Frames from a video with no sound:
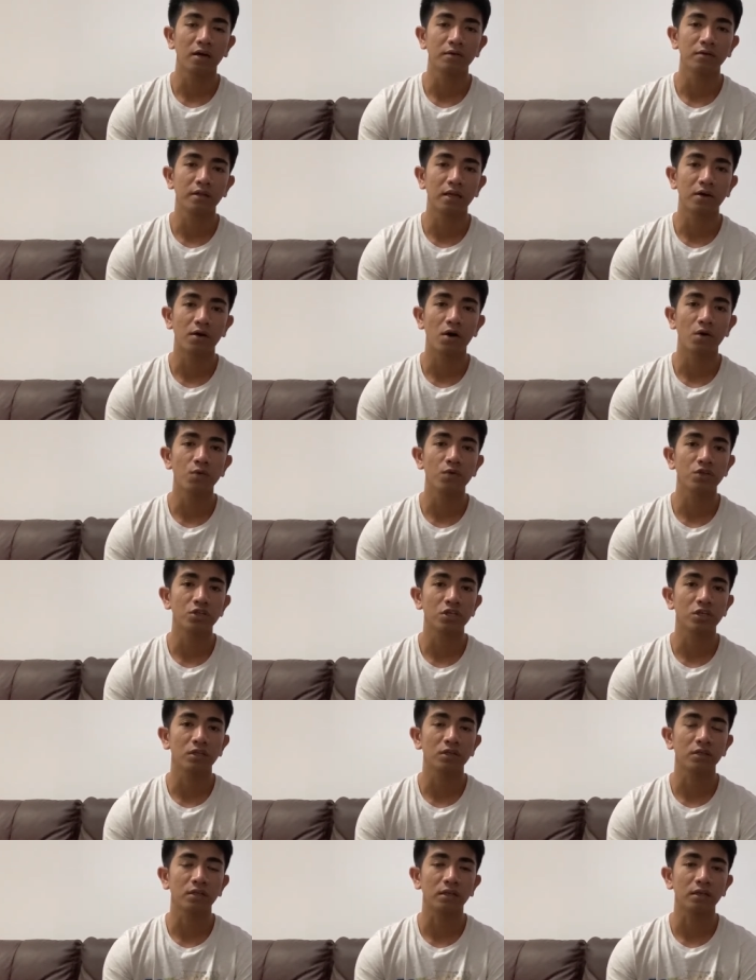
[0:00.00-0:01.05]
their
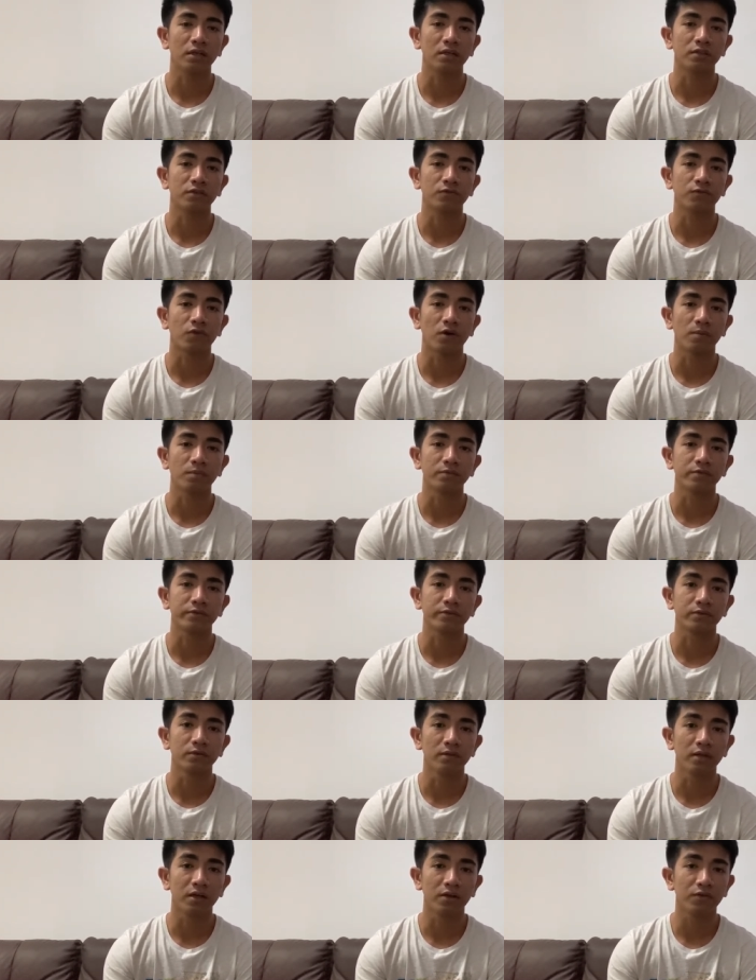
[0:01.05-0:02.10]
origin is from
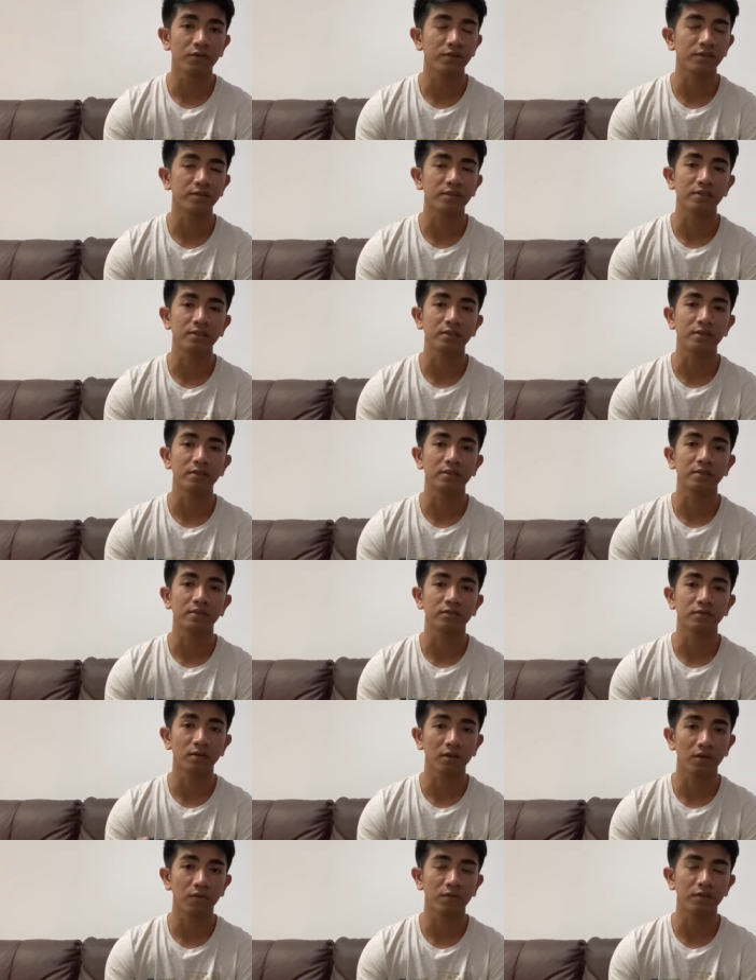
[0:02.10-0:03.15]
Sulawesi,
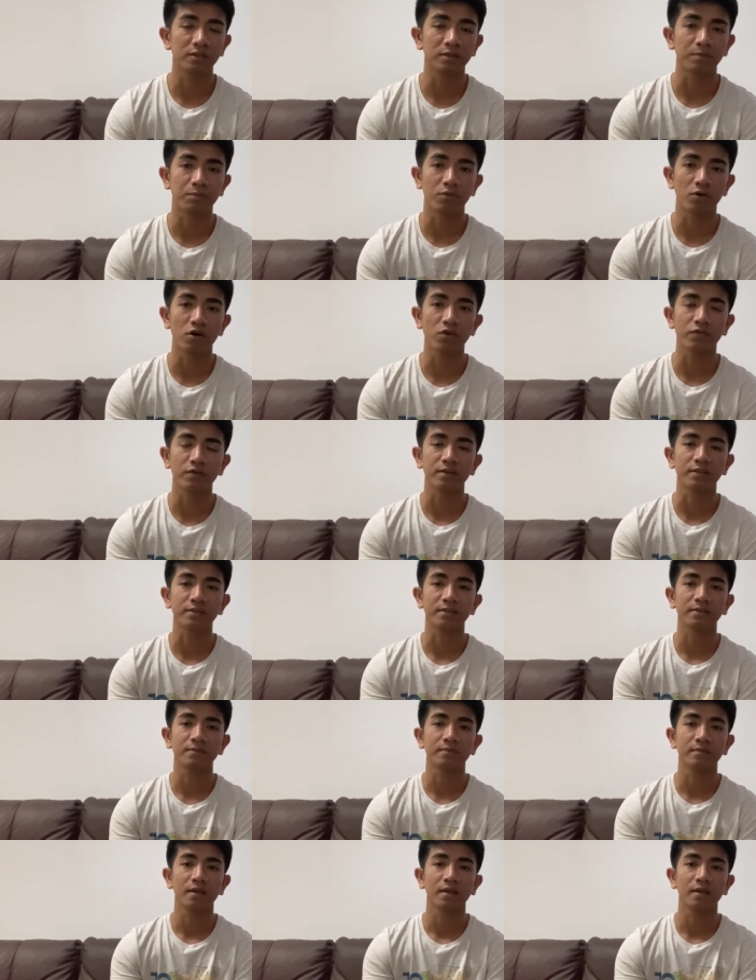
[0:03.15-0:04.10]
Sulawesi province,